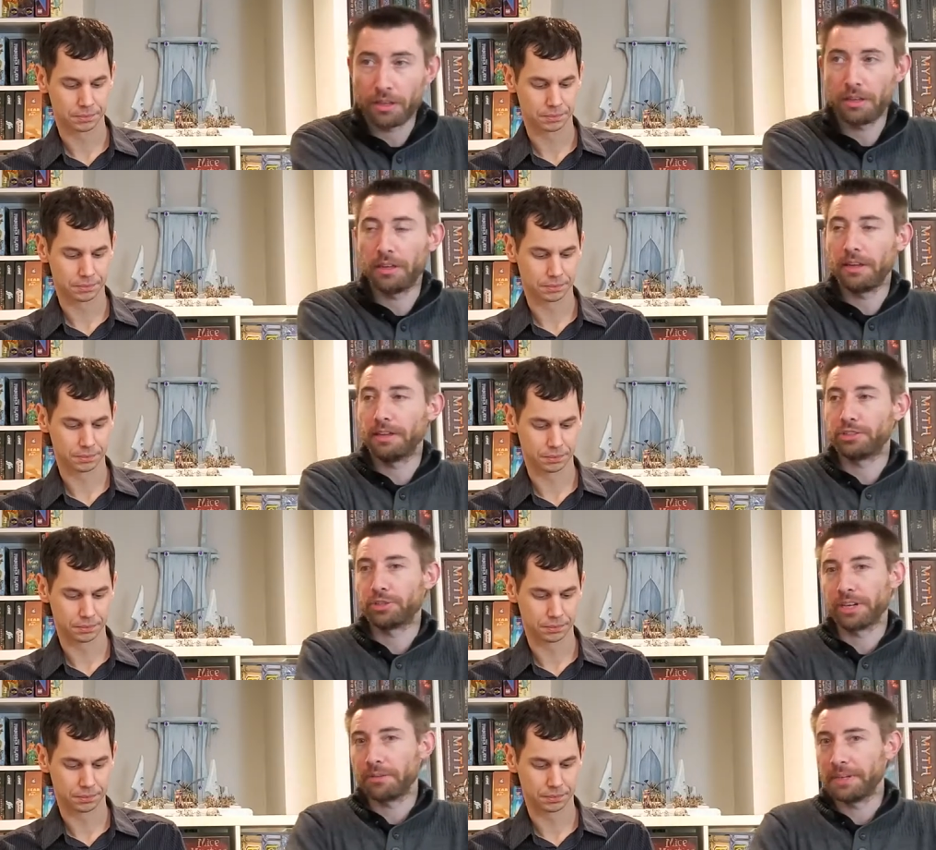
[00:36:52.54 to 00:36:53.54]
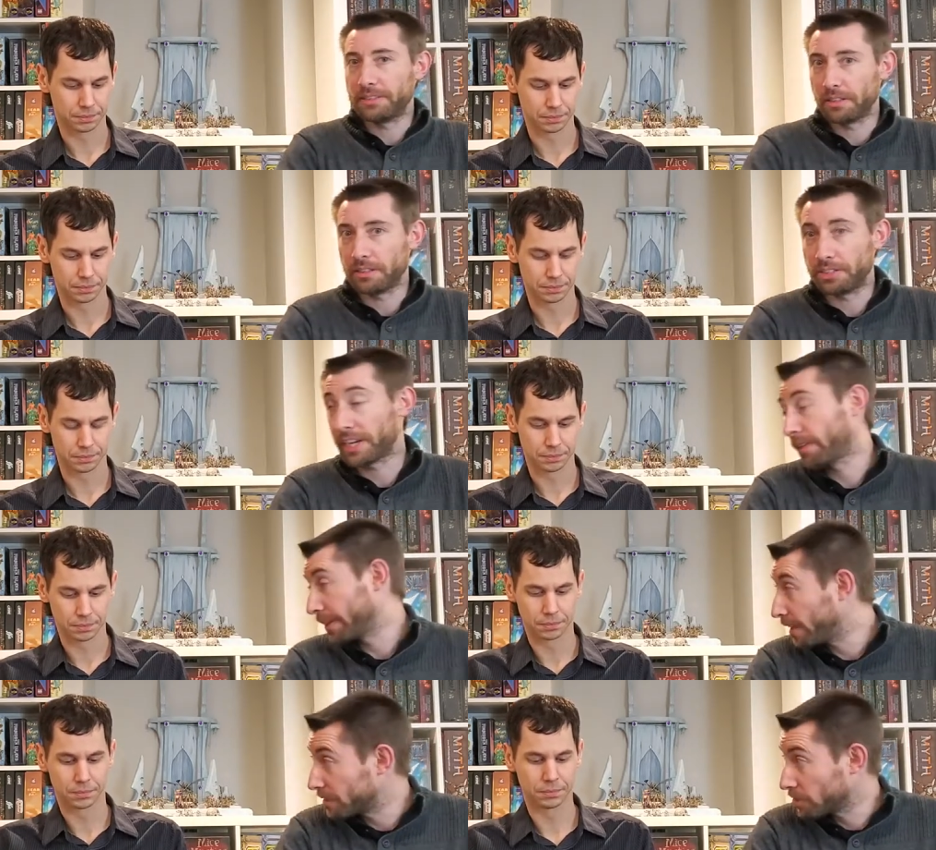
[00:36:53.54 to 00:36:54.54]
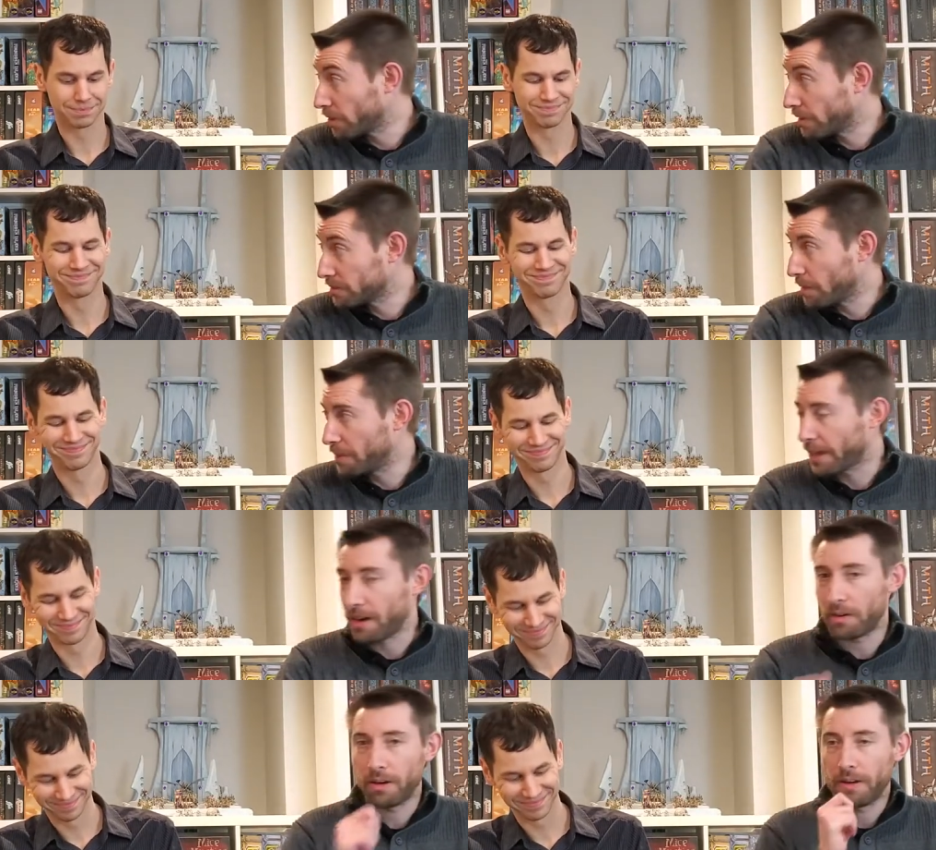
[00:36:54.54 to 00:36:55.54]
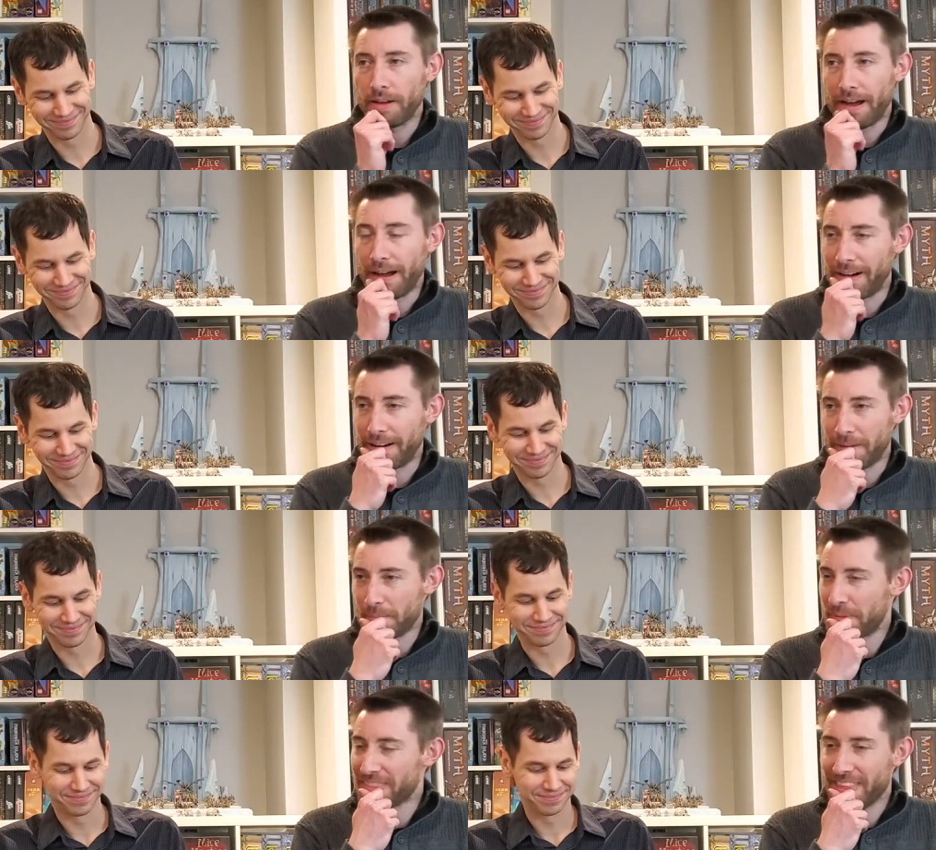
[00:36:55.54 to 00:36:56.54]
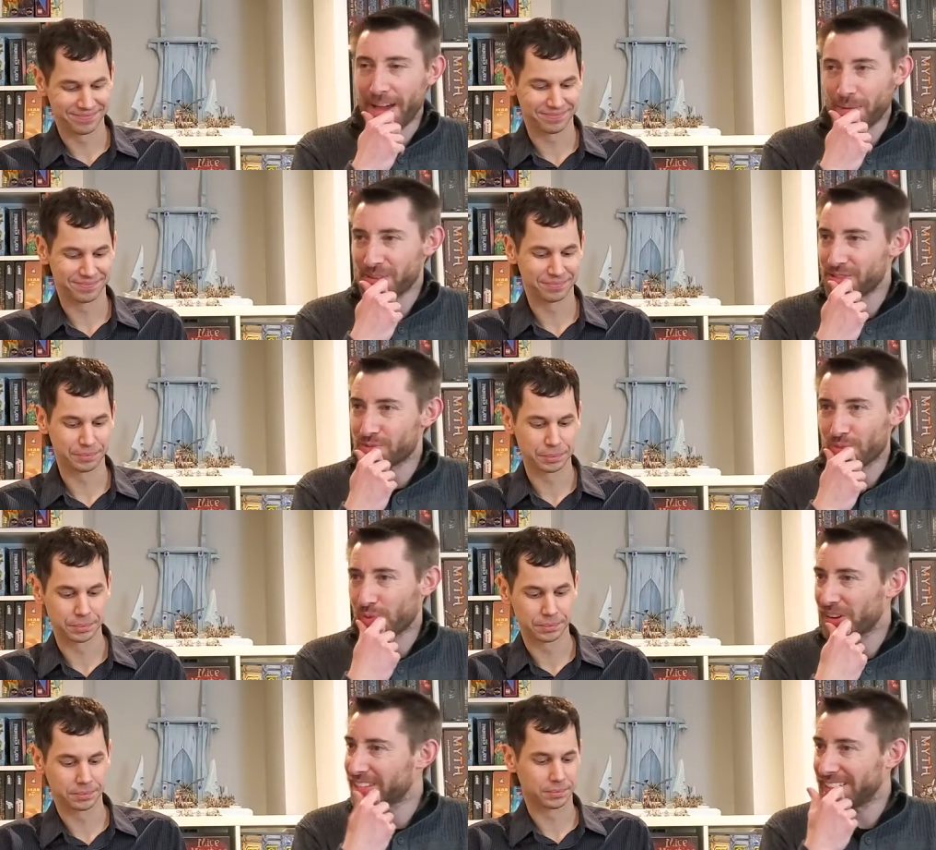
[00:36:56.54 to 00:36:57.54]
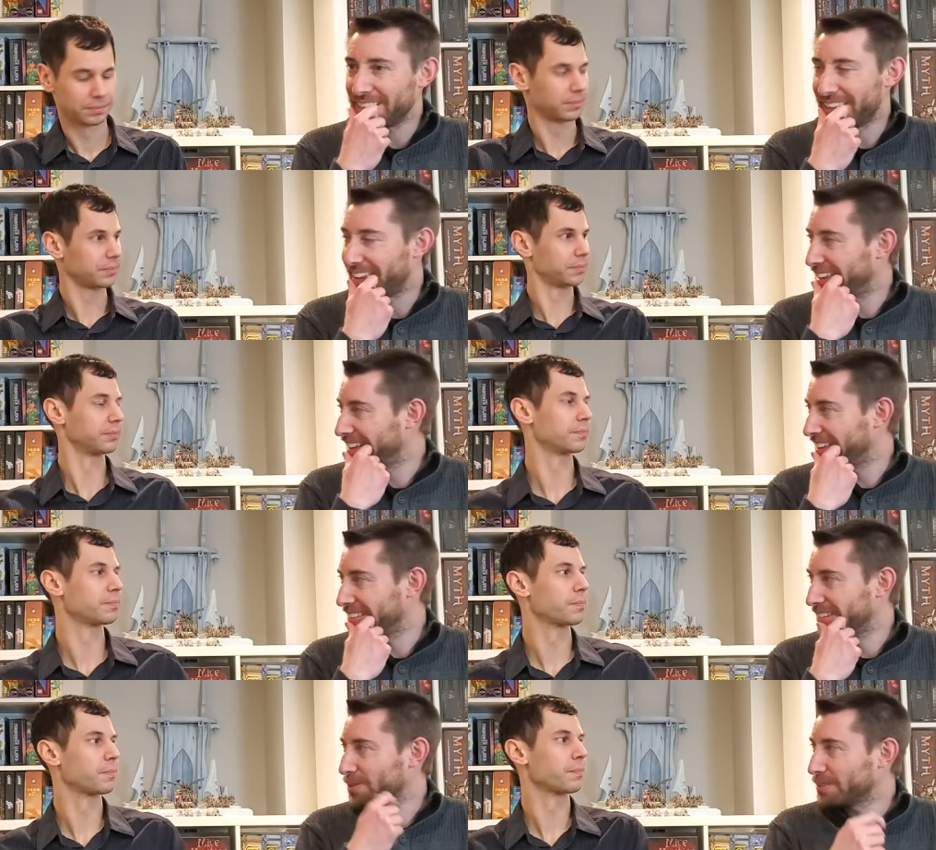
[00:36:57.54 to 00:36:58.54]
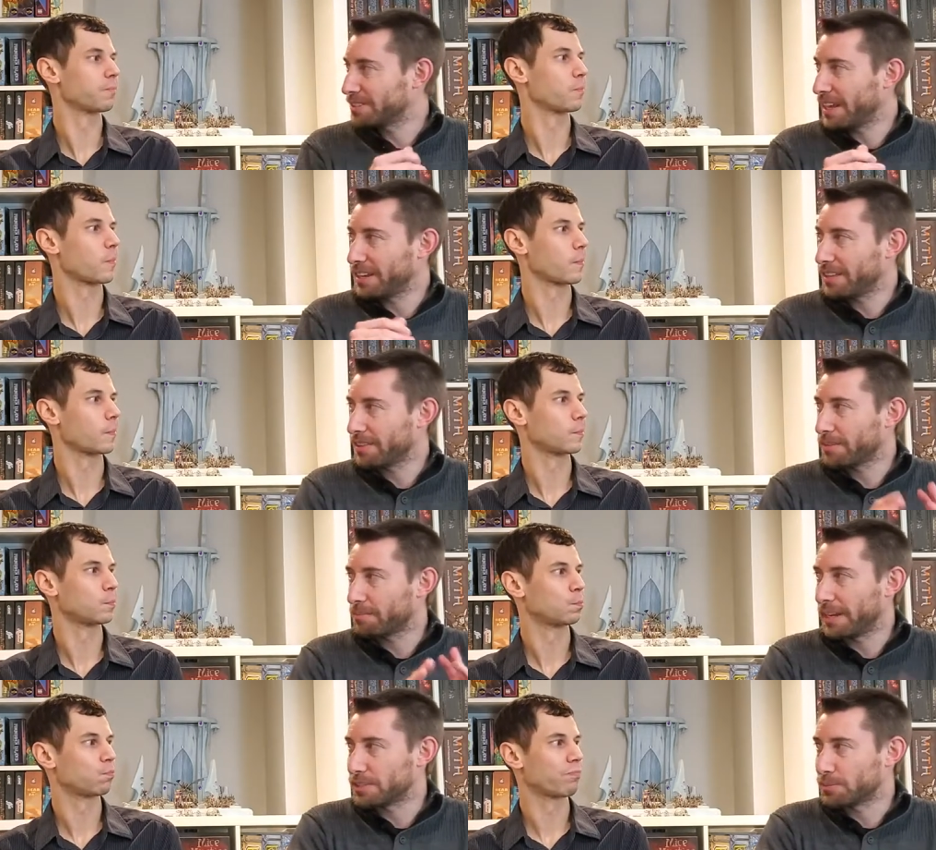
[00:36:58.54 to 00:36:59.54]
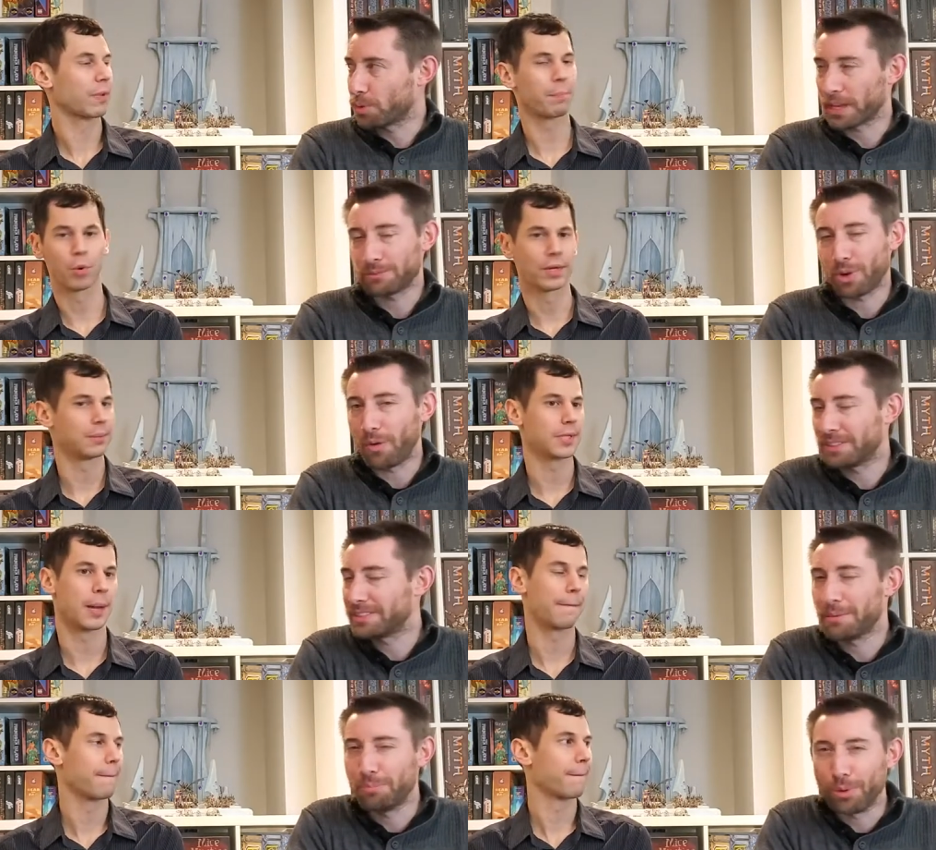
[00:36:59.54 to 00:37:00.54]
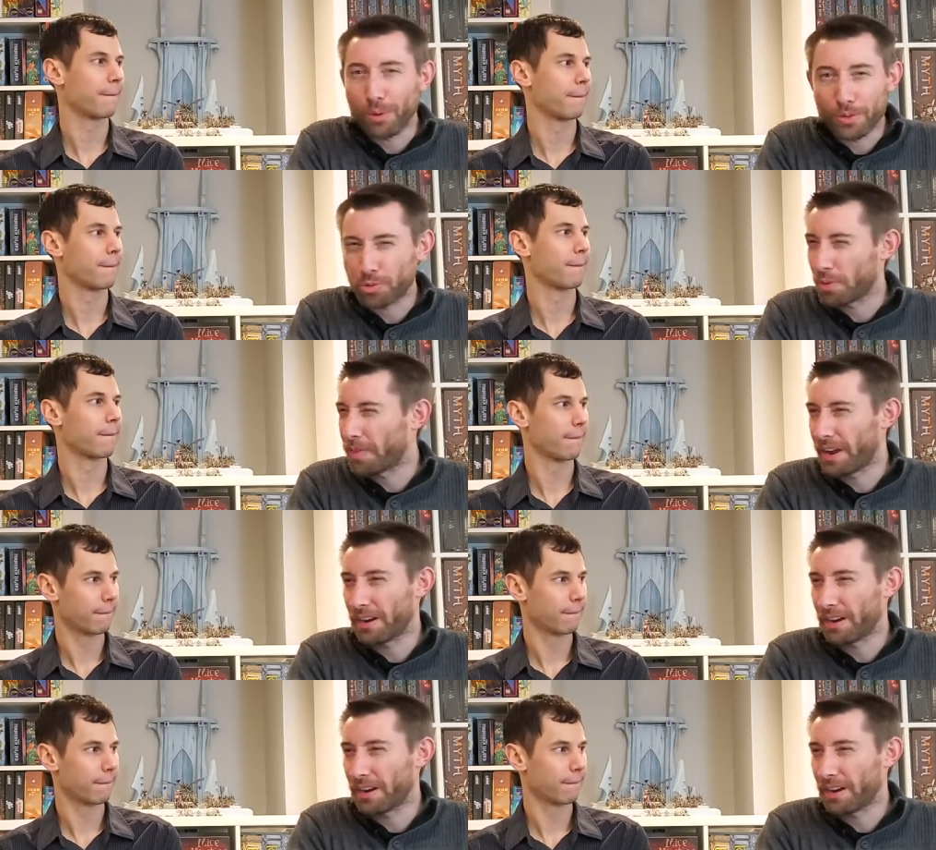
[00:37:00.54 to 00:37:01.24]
Speaker 1: it triggered me to check out the Kickstarter that's coming out. But that was really it. There wasn't any other major board games. All the same booths were there as